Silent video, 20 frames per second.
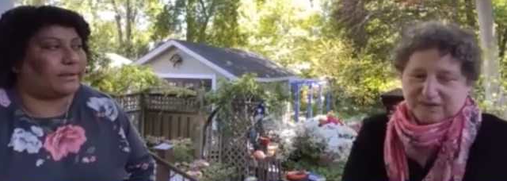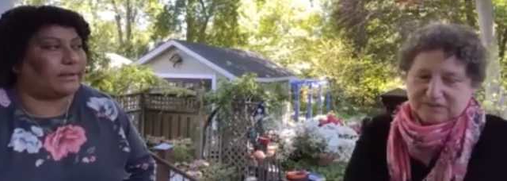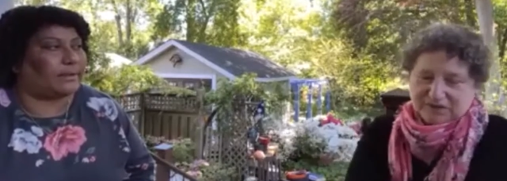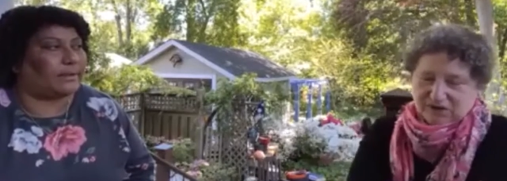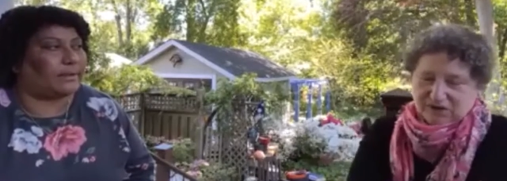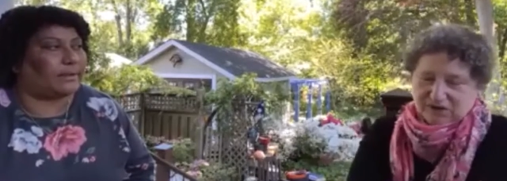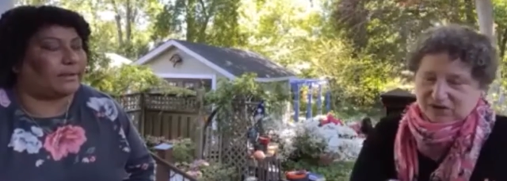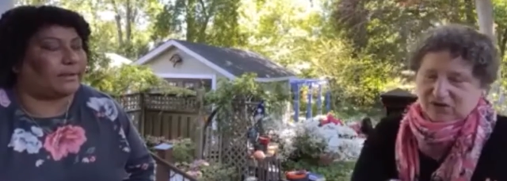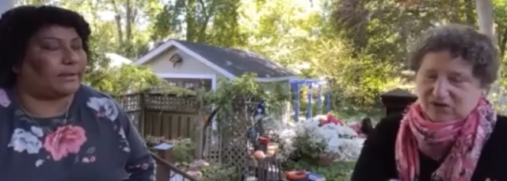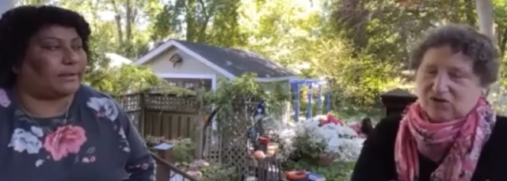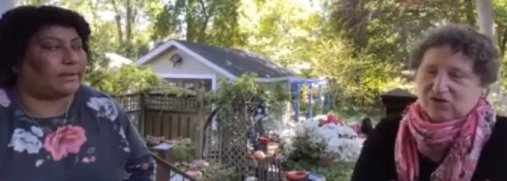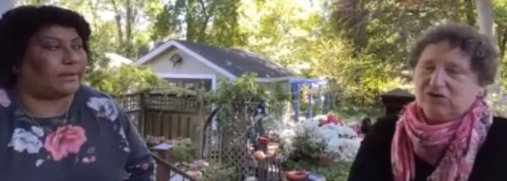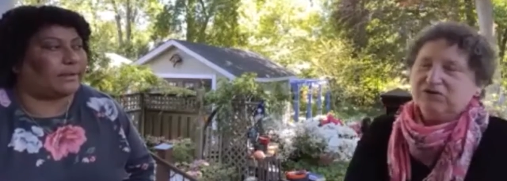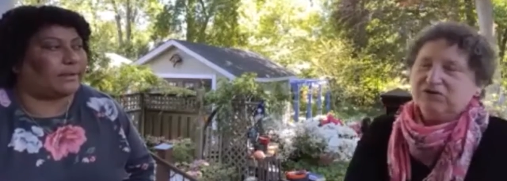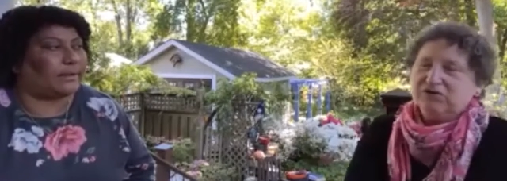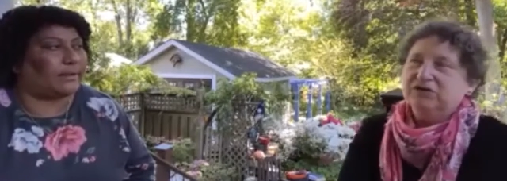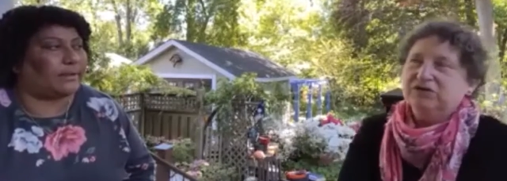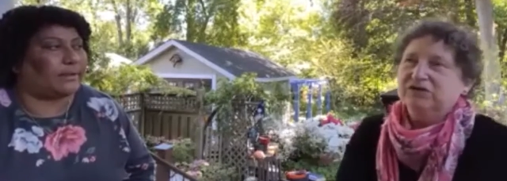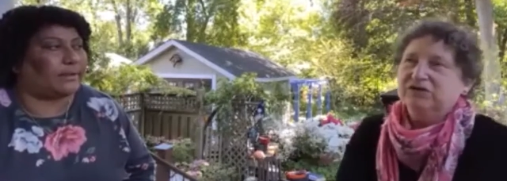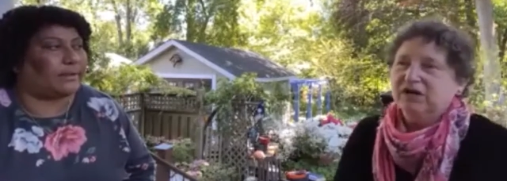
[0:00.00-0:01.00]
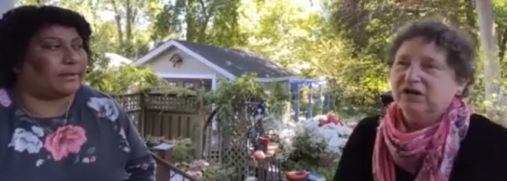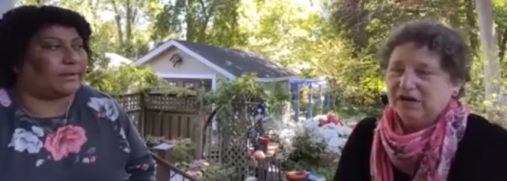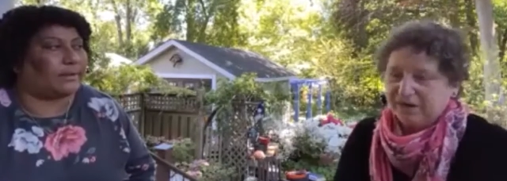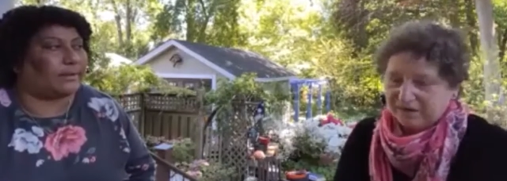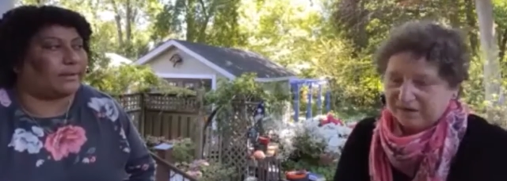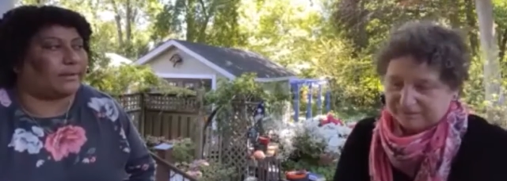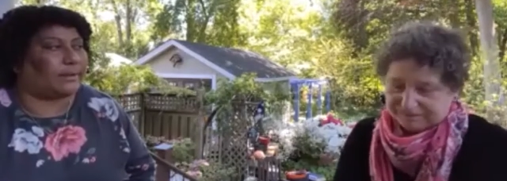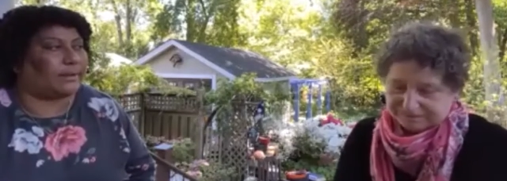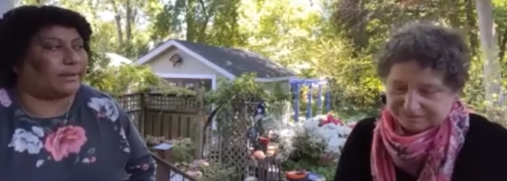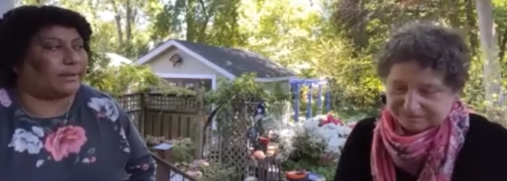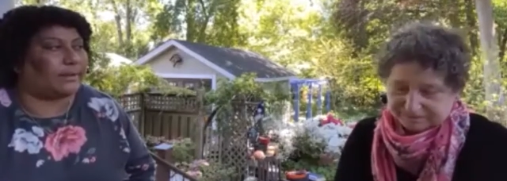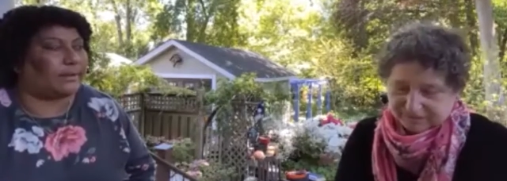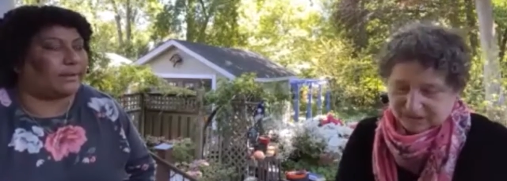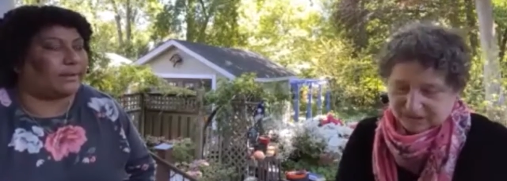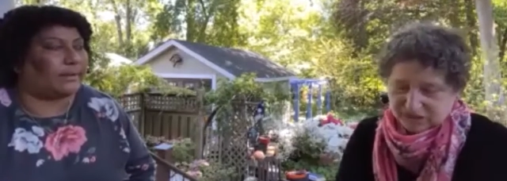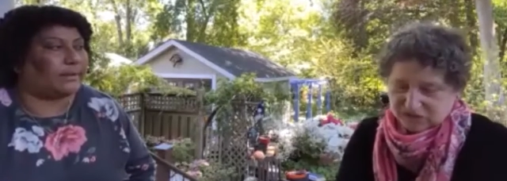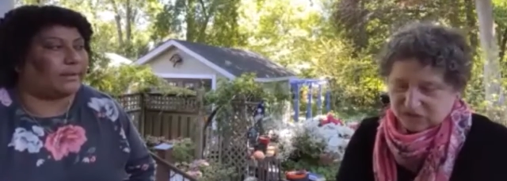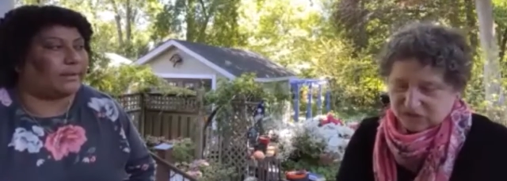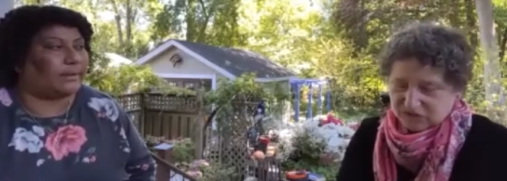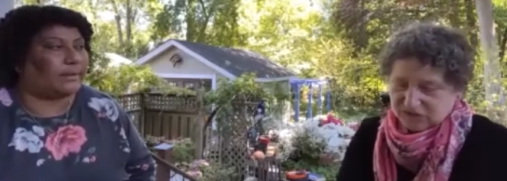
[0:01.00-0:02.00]
Speaker 1: American Garden um,
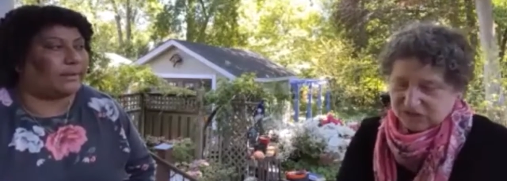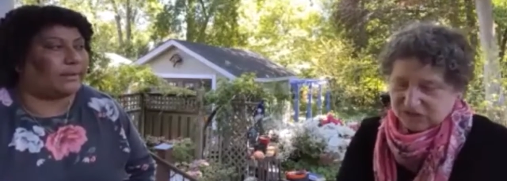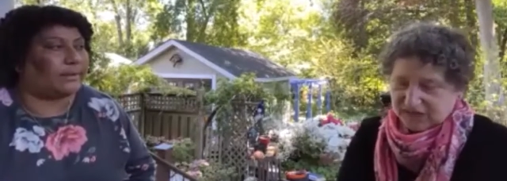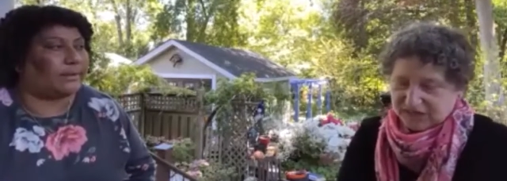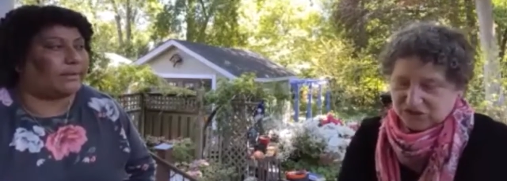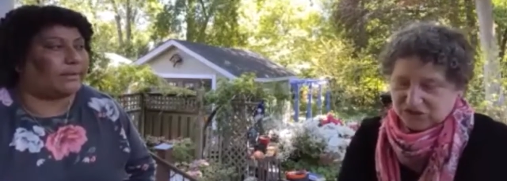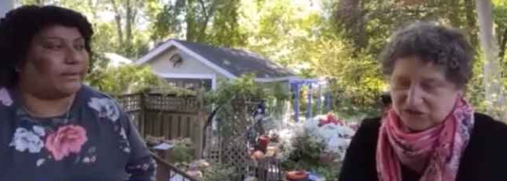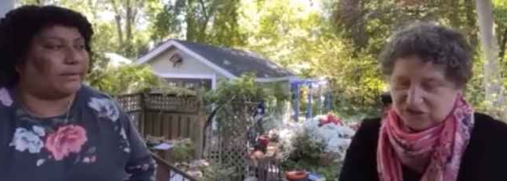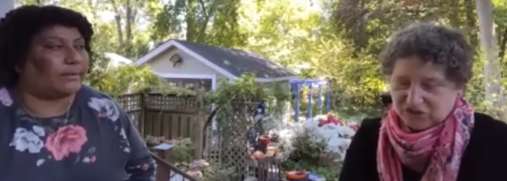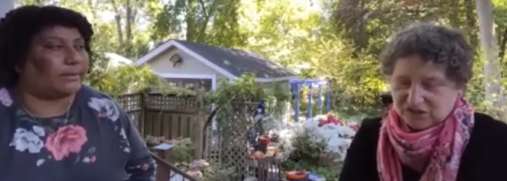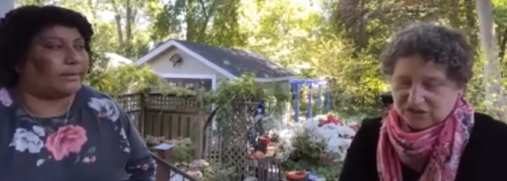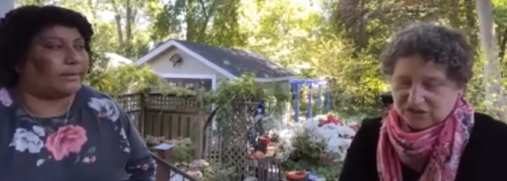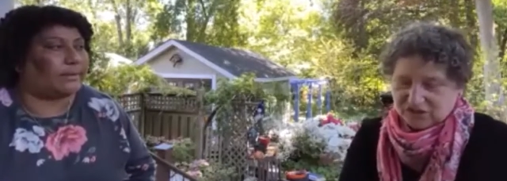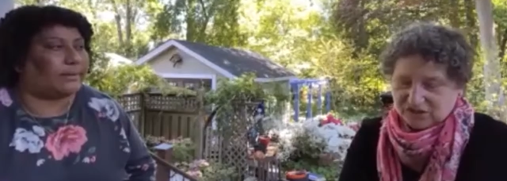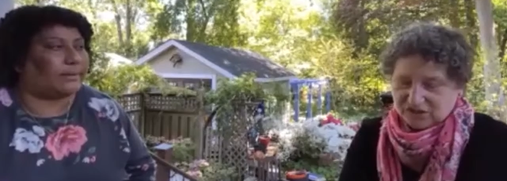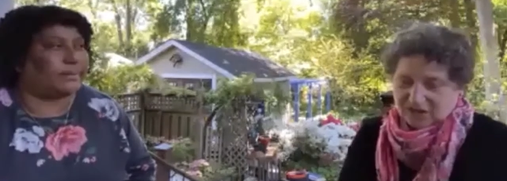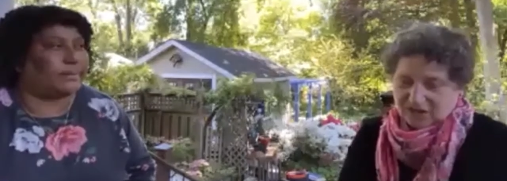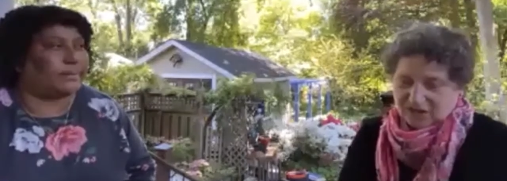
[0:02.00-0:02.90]
Association